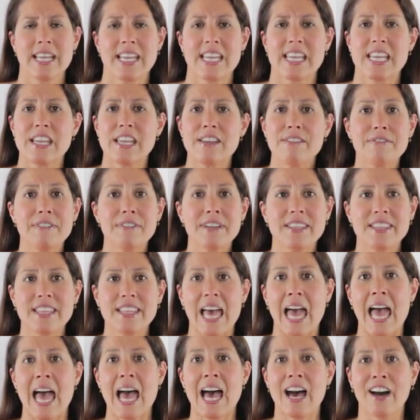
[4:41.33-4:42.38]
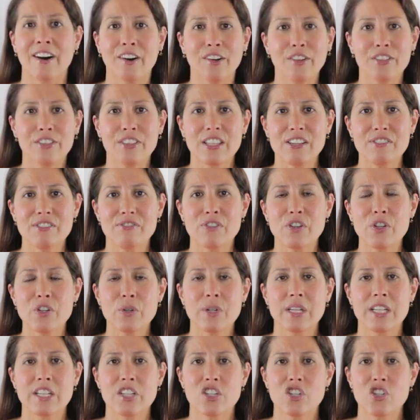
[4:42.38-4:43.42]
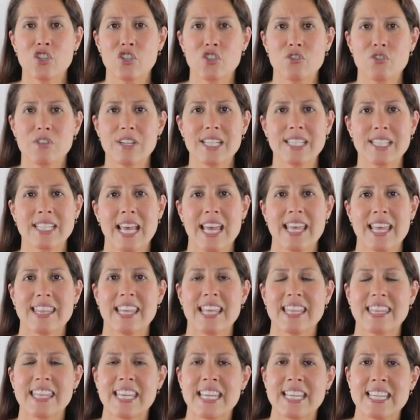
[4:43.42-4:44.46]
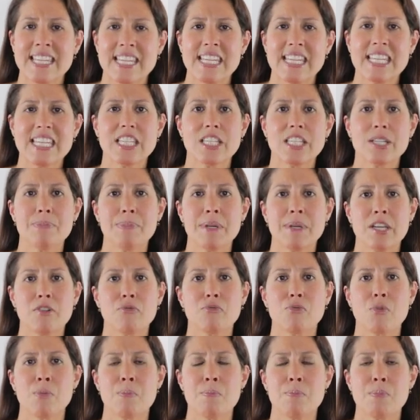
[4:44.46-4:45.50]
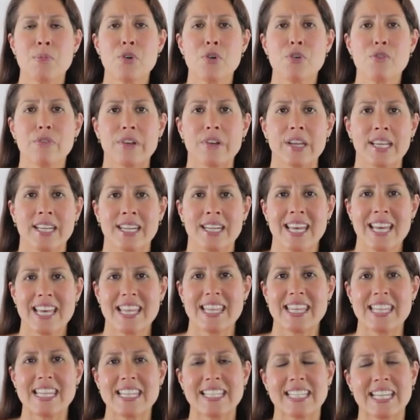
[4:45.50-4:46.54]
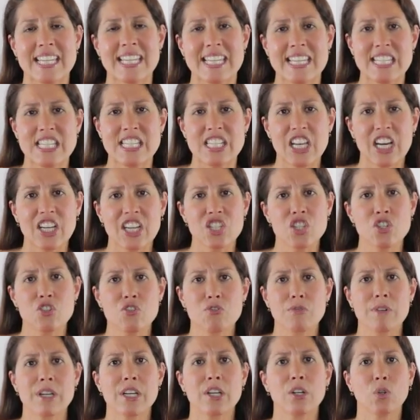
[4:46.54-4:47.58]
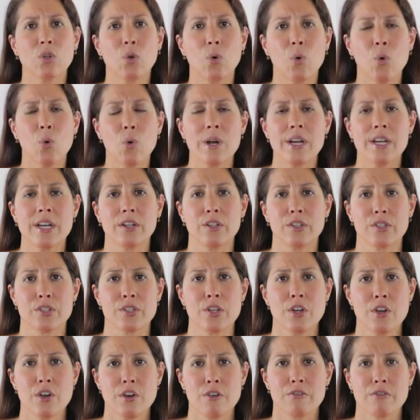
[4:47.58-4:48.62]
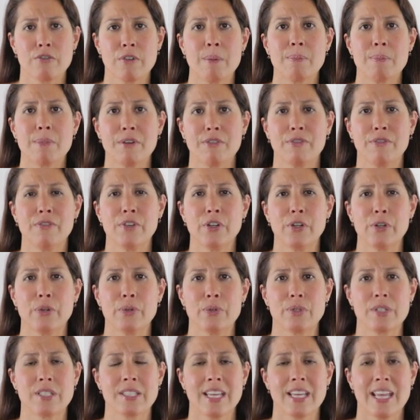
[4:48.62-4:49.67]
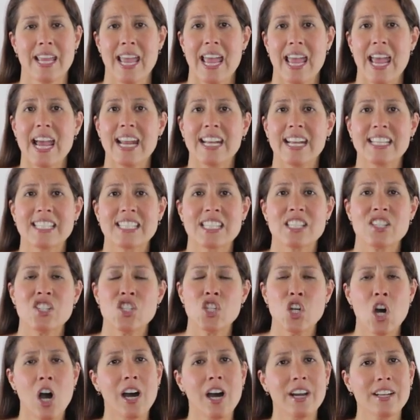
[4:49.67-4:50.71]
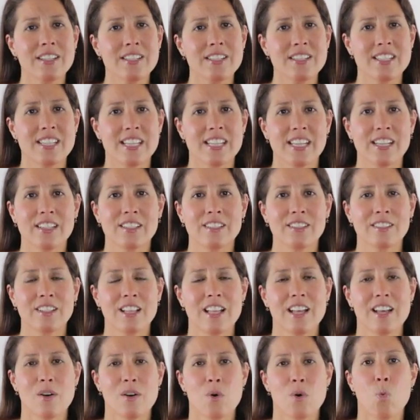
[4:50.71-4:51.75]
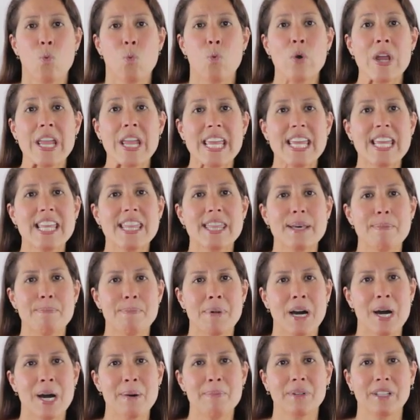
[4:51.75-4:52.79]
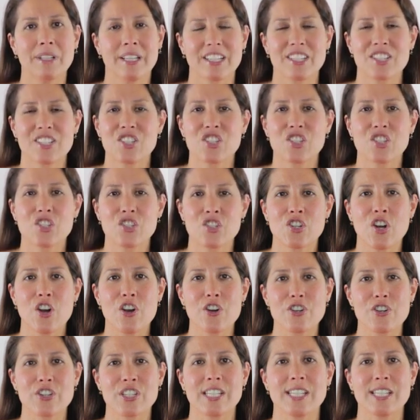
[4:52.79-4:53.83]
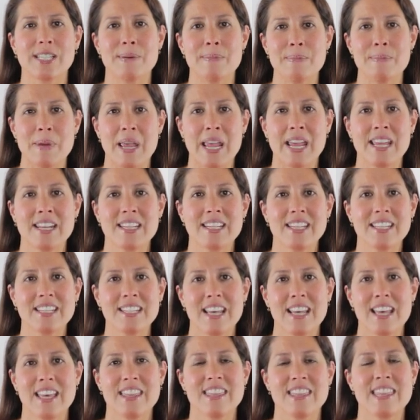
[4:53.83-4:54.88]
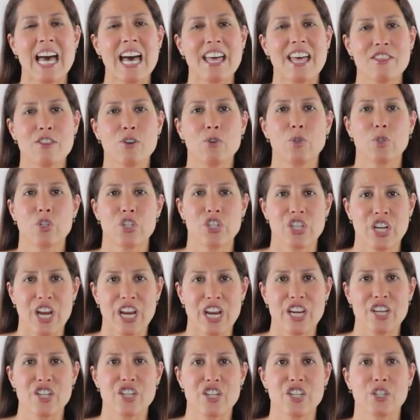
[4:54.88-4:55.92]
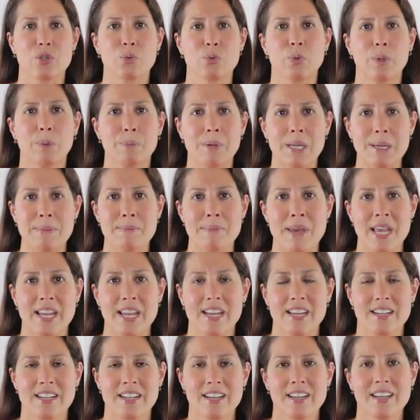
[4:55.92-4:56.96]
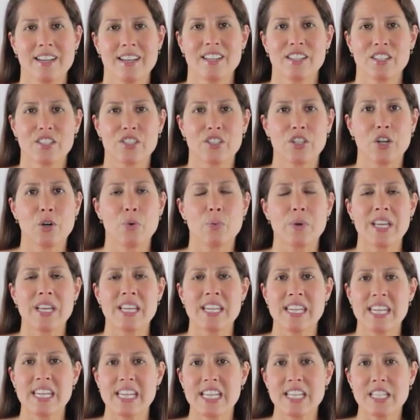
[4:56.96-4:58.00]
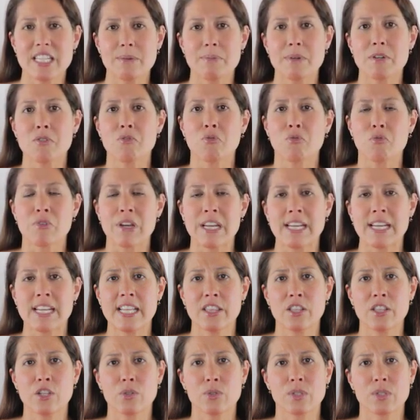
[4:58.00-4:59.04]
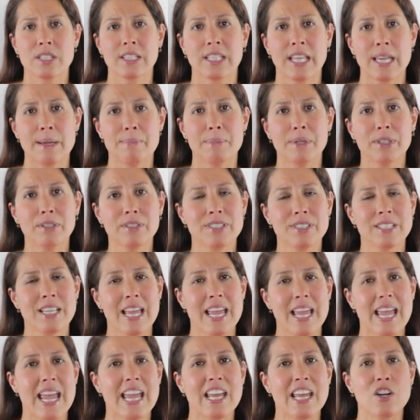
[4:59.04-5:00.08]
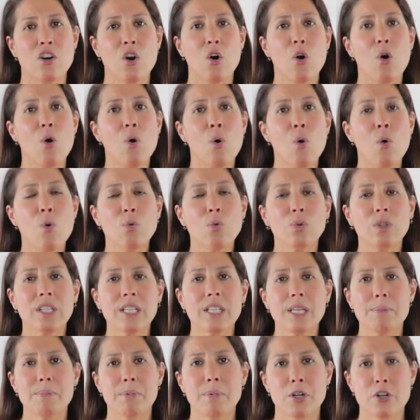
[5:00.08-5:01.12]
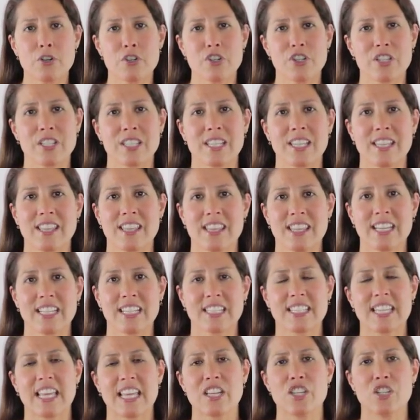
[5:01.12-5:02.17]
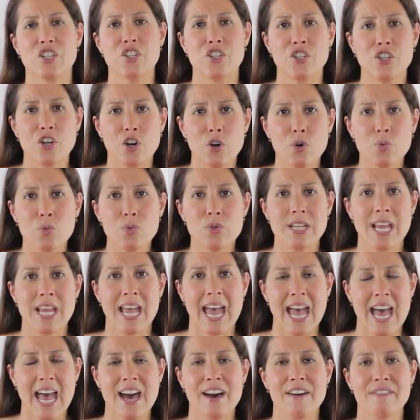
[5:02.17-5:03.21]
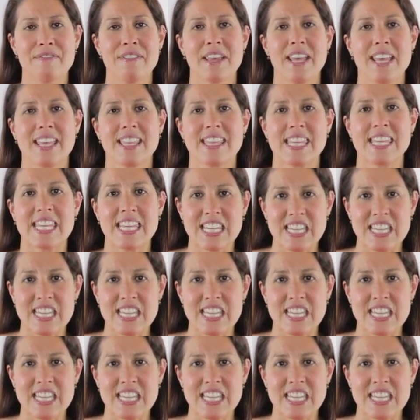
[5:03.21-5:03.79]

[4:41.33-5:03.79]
even the healthy food industries, that they need to be removing these industrial oils from the foods. And it's not until we, the public, start to demand it that those changes will be made. So we need to be reading those labels and only purchasing things that don't have the